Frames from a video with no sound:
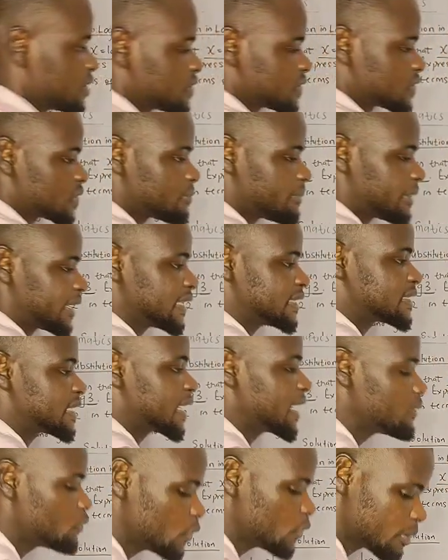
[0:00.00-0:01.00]
So by the
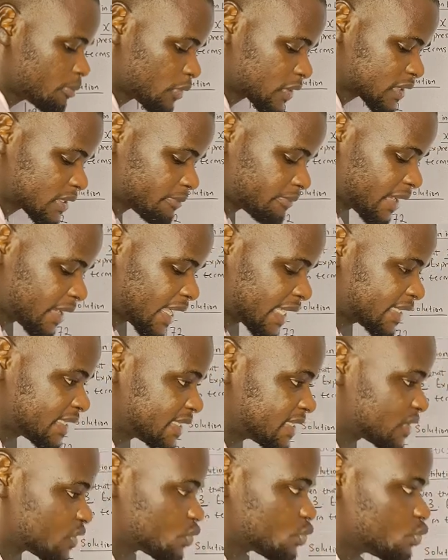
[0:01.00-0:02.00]
time we multiply
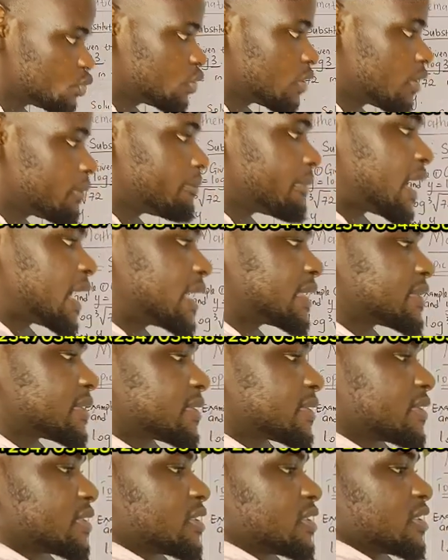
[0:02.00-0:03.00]
these two
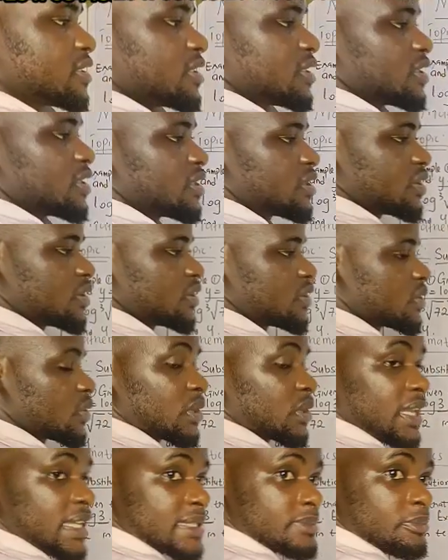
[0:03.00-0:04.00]
numbers, so
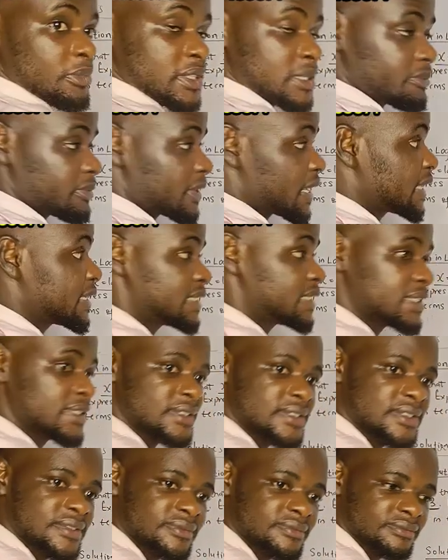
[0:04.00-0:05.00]
let's multiply
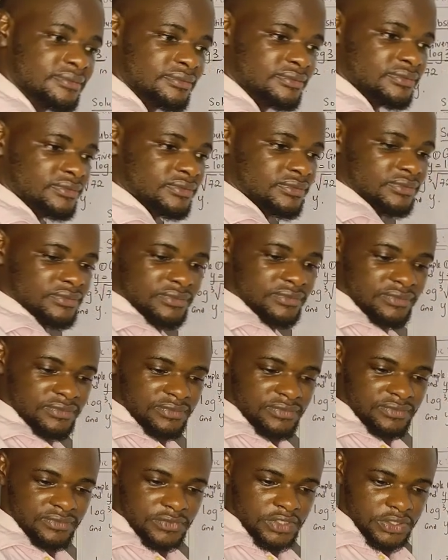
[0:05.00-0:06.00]
this.
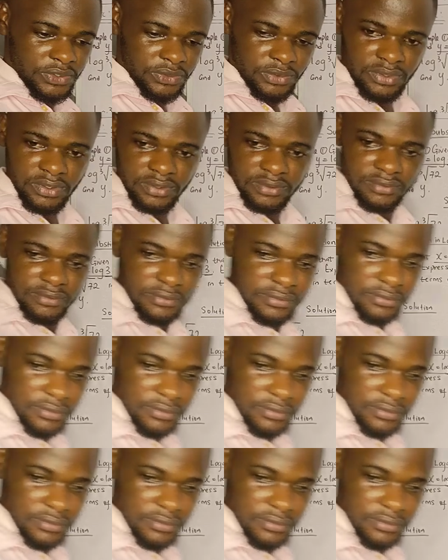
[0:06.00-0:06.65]
Just hold on.